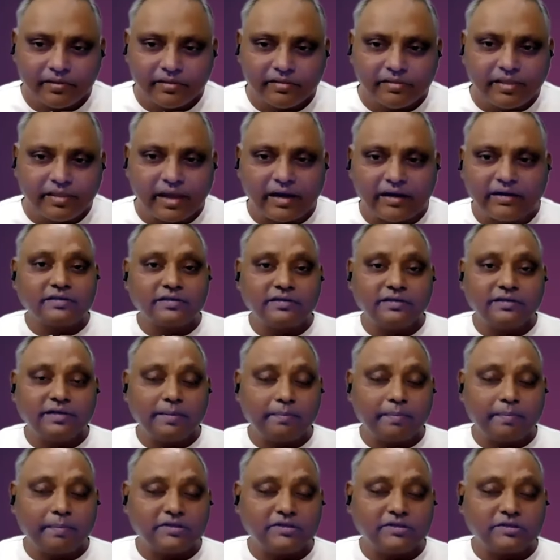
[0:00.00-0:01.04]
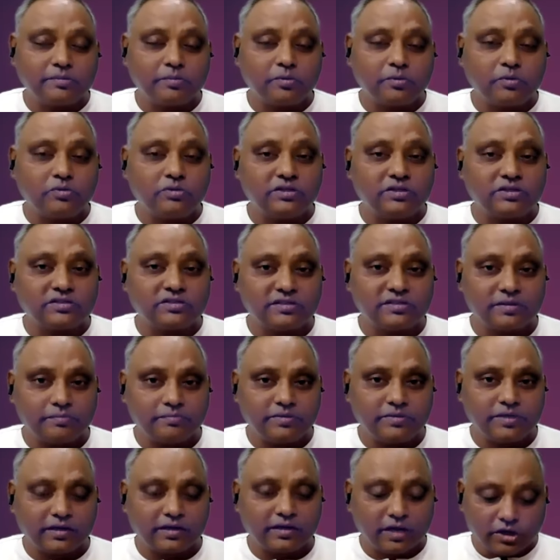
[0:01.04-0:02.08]
That depends upon the
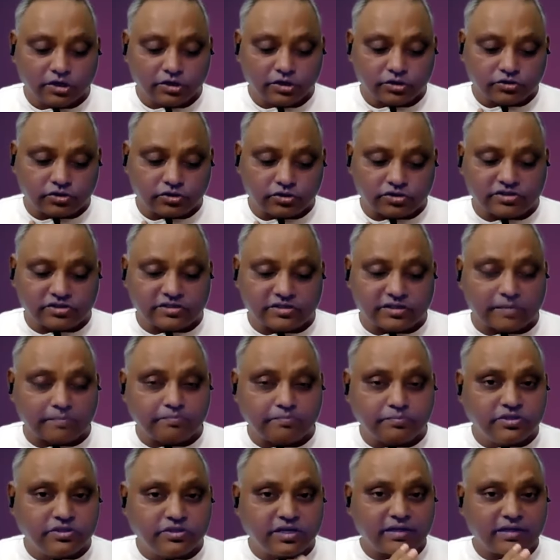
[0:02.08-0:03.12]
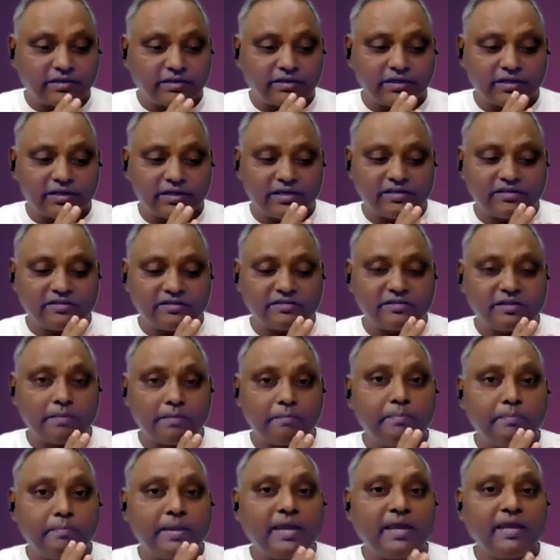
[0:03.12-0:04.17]
subject. So subject is the
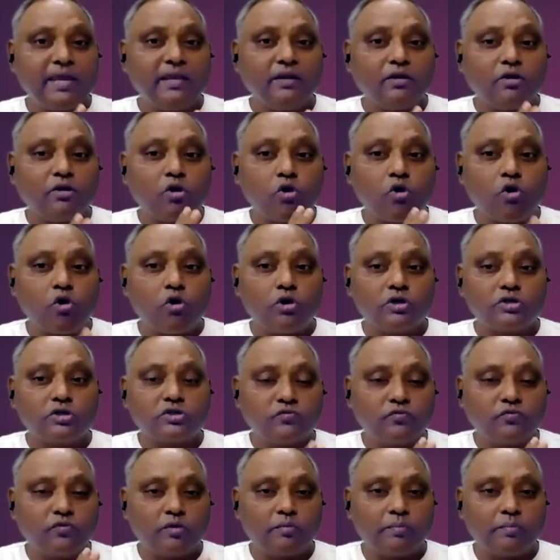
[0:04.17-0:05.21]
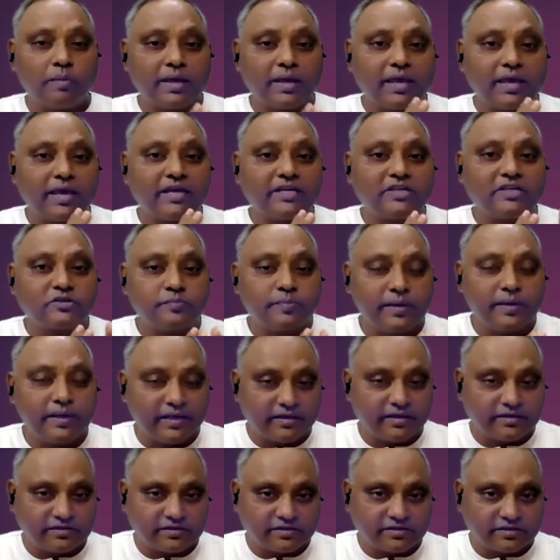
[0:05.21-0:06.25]
main cause for my
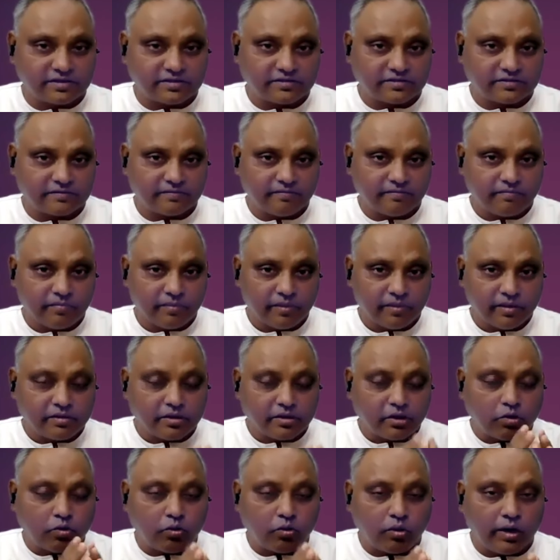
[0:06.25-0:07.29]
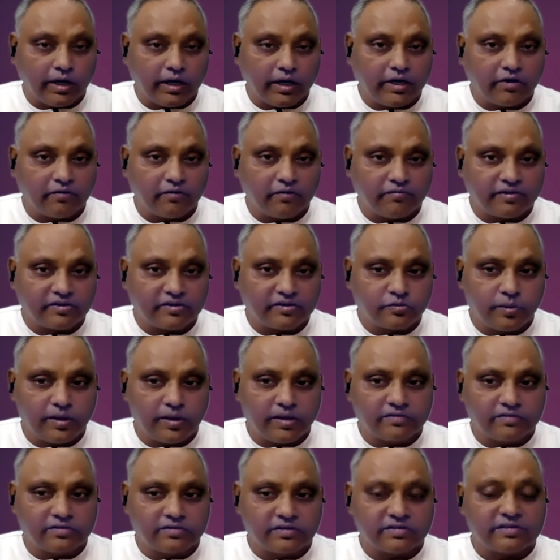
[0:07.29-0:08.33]
experiences, the quality of
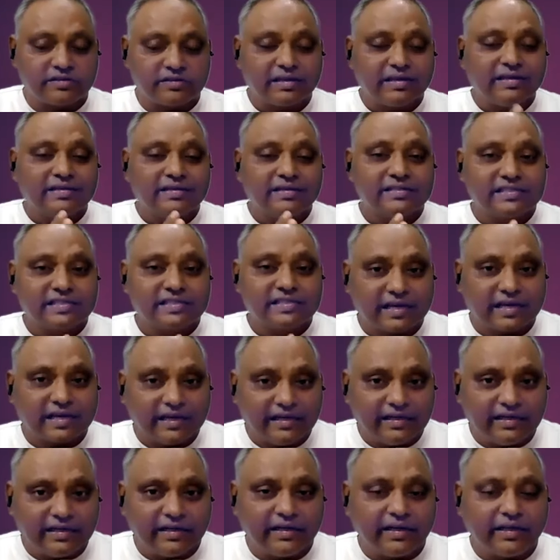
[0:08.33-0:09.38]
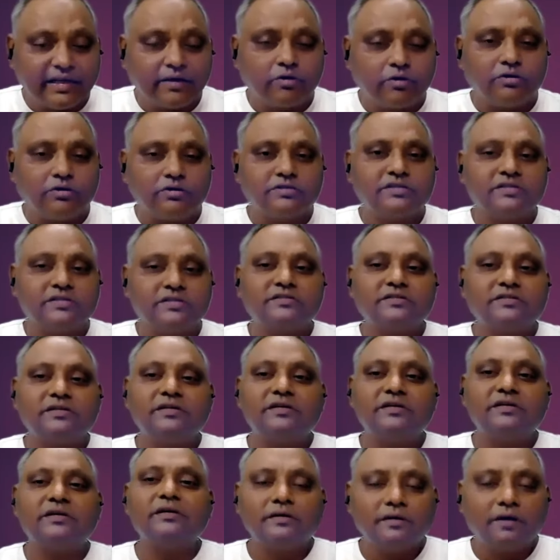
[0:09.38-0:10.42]
experiences. Secondary cause is
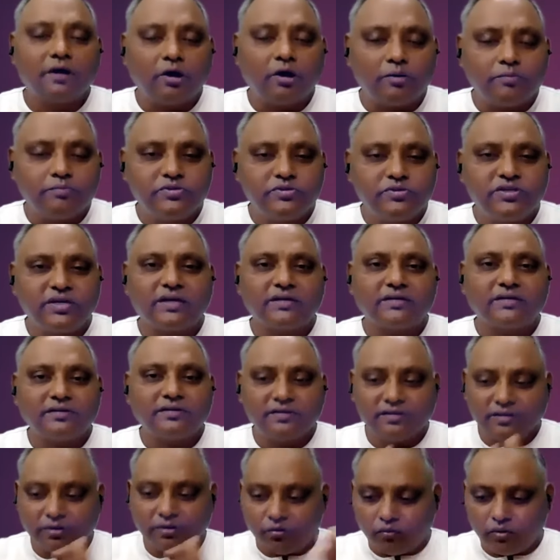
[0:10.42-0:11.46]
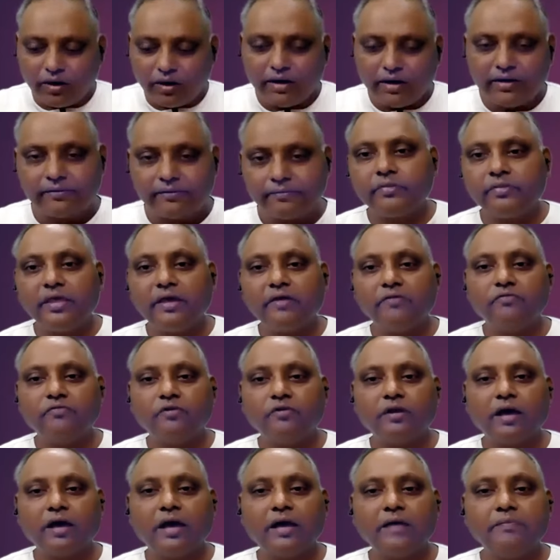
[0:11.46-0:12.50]
the object, the world.
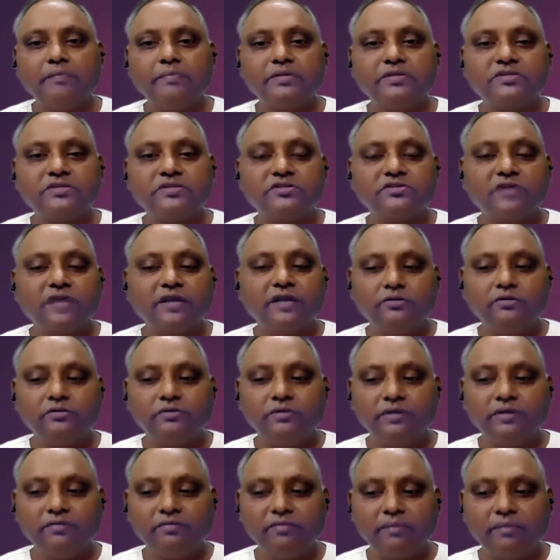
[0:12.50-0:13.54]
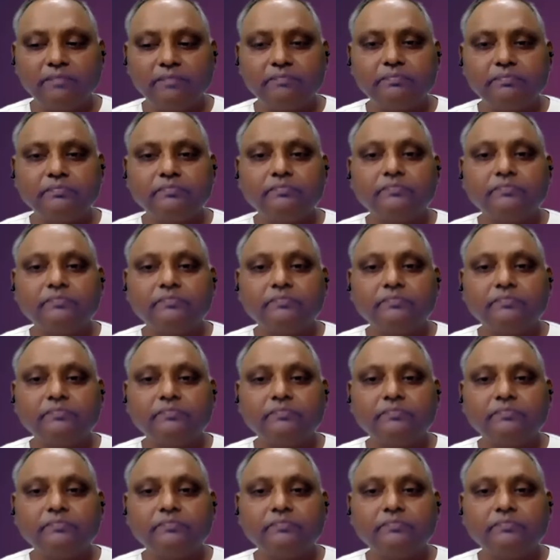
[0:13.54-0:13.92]
Therefore, I must try to develop